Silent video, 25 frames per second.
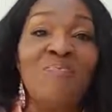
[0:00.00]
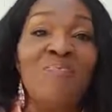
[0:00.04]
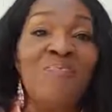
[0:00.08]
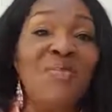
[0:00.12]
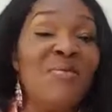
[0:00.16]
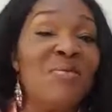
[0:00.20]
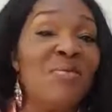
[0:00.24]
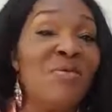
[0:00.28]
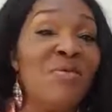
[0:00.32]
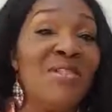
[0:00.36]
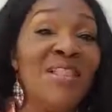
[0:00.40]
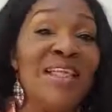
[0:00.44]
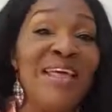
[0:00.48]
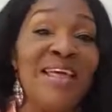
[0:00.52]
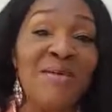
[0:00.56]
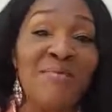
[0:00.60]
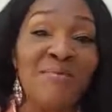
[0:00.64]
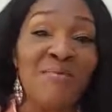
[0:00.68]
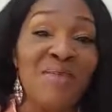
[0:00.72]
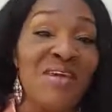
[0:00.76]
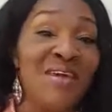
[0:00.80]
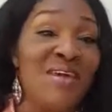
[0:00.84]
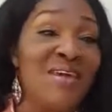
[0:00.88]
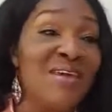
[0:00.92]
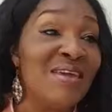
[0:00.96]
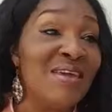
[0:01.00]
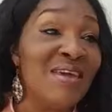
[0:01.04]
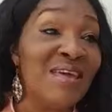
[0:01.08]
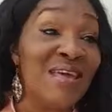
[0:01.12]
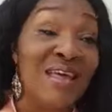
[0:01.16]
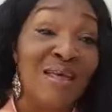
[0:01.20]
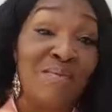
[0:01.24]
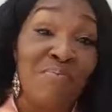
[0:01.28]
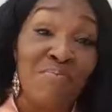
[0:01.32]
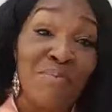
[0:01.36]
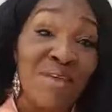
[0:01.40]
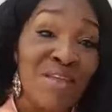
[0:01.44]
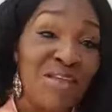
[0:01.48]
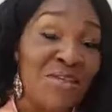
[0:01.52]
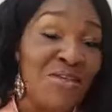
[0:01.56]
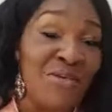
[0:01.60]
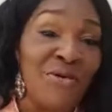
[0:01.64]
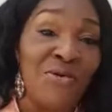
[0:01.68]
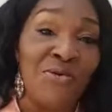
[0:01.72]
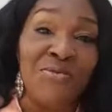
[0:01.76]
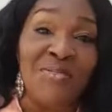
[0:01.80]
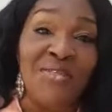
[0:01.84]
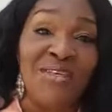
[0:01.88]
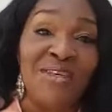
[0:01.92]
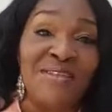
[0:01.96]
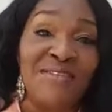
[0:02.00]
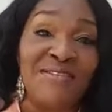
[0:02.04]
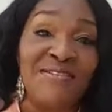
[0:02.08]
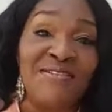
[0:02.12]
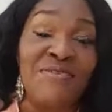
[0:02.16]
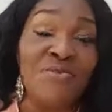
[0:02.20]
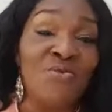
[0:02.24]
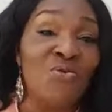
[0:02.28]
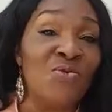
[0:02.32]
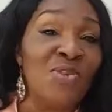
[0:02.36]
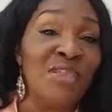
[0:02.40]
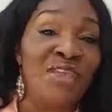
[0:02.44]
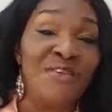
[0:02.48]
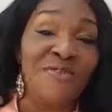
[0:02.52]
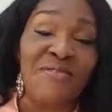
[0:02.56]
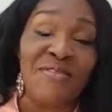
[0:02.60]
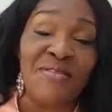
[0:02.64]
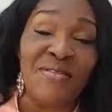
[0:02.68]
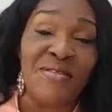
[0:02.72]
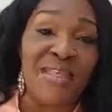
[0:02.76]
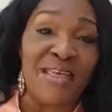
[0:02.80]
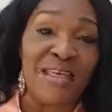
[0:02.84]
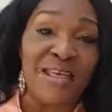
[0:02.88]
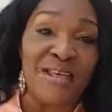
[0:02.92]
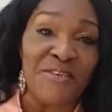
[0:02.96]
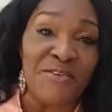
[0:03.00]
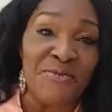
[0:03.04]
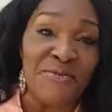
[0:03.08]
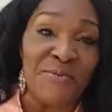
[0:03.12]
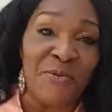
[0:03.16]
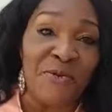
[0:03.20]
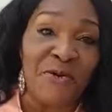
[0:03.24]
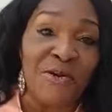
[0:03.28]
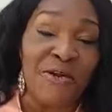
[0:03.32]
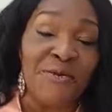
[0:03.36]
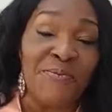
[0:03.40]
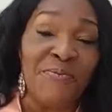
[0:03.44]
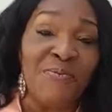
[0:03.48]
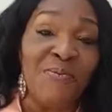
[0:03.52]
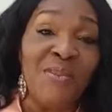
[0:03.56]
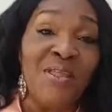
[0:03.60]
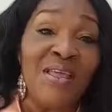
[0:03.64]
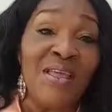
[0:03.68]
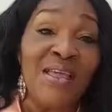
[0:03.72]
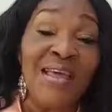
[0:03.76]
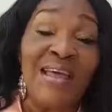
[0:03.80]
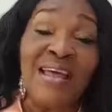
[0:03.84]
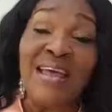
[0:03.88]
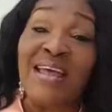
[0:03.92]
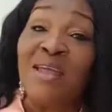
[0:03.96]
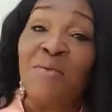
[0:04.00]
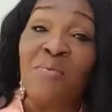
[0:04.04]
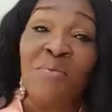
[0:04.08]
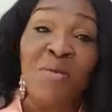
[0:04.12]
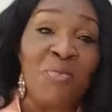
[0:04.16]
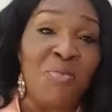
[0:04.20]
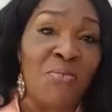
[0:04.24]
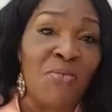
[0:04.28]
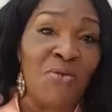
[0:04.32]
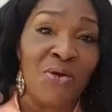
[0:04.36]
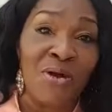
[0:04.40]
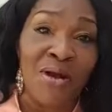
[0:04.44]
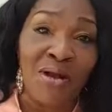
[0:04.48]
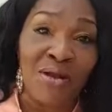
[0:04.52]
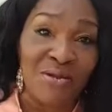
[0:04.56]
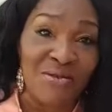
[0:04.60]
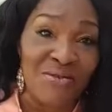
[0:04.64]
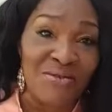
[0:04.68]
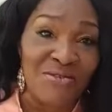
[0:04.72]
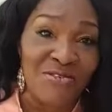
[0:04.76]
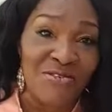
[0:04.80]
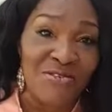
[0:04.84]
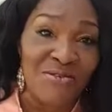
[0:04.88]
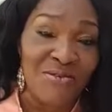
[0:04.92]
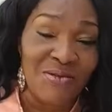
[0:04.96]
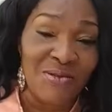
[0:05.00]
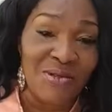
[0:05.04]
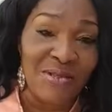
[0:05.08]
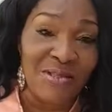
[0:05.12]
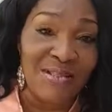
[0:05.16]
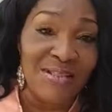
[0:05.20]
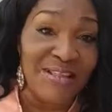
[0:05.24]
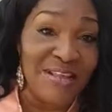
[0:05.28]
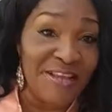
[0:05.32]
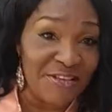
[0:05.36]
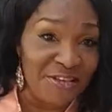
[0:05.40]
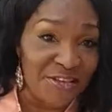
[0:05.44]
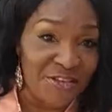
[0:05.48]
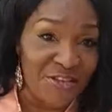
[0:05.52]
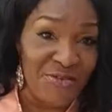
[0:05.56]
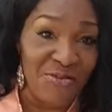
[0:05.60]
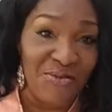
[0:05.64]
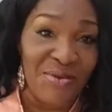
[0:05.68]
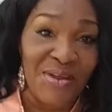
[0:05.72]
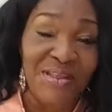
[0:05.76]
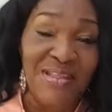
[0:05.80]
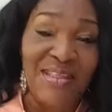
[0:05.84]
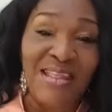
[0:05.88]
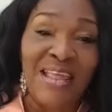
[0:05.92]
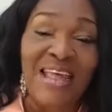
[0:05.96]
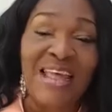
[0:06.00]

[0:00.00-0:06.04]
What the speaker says: People like me and many others who live in diaspora, I am a proud Nigerian.